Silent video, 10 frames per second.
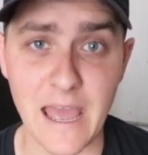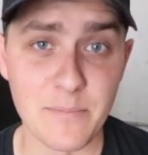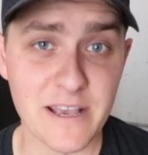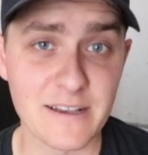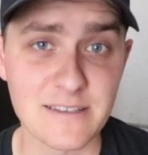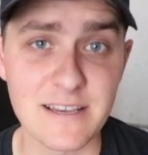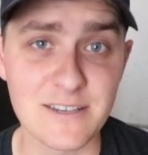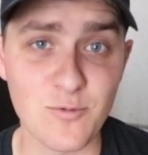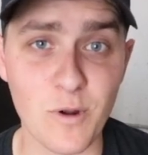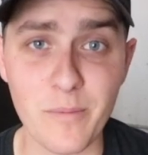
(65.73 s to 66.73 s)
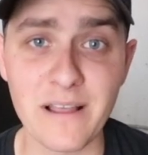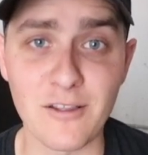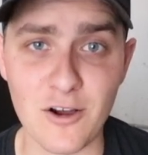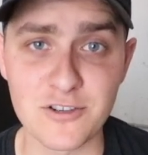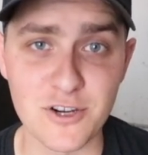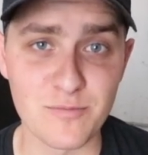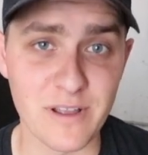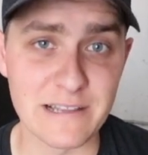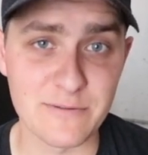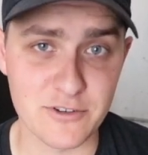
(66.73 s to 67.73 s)
And because of this, one of my long-term
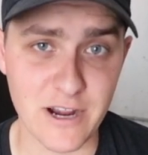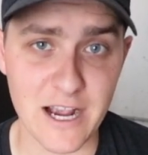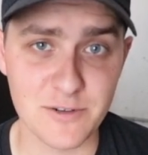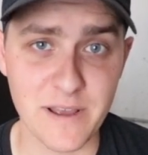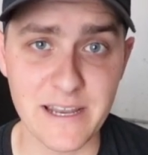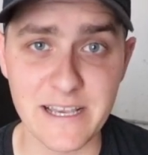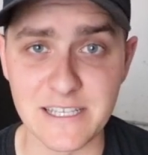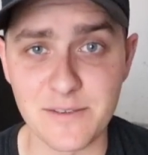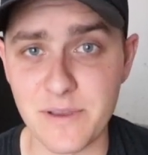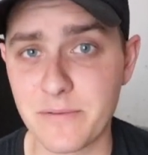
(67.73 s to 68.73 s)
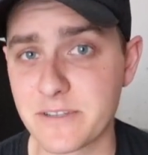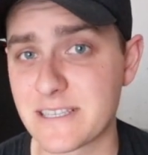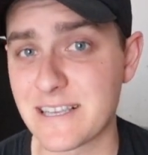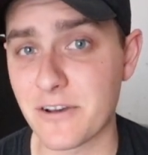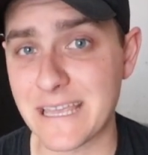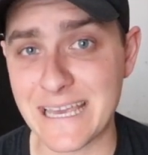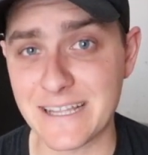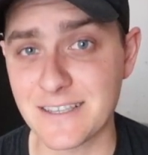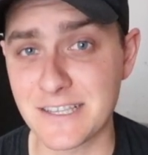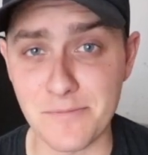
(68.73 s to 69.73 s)
plans with Trash Panda is to be able to sell
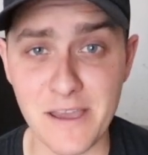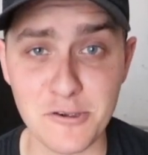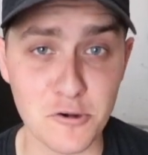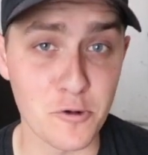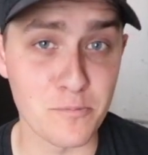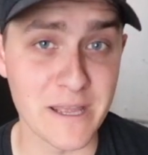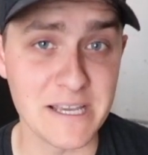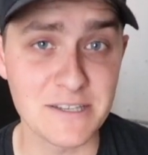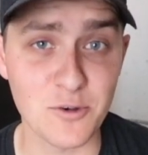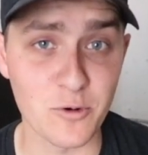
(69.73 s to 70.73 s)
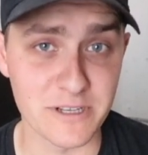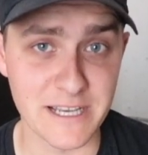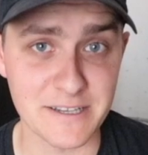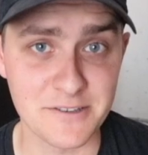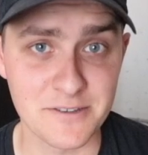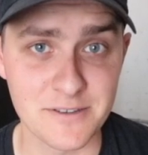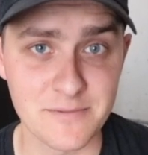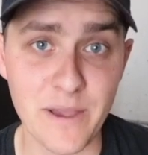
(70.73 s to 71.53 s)
kits to make your own minis or discs.